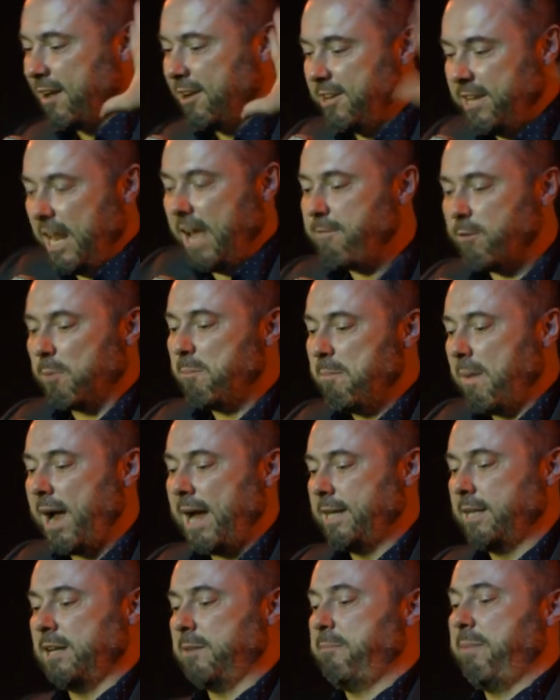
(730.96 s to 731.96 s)
never
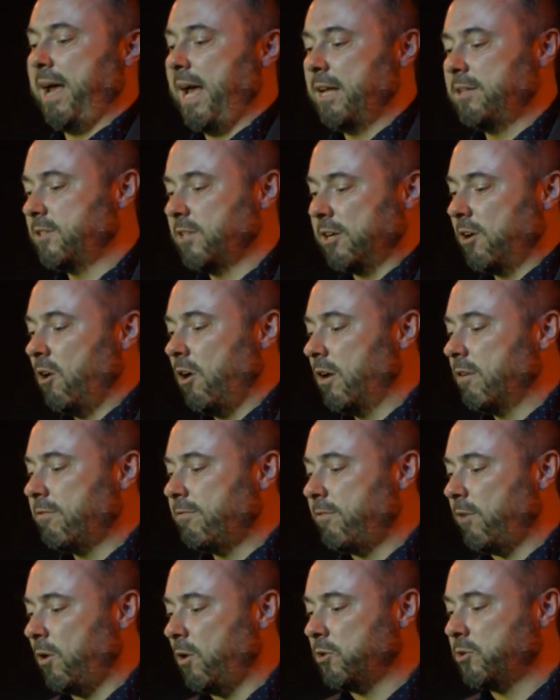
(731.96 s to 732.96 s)
minded passing on
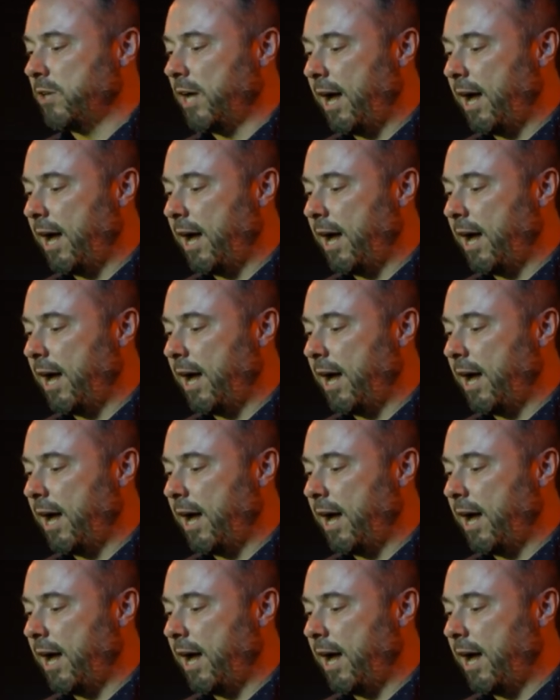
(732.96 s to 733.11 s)
false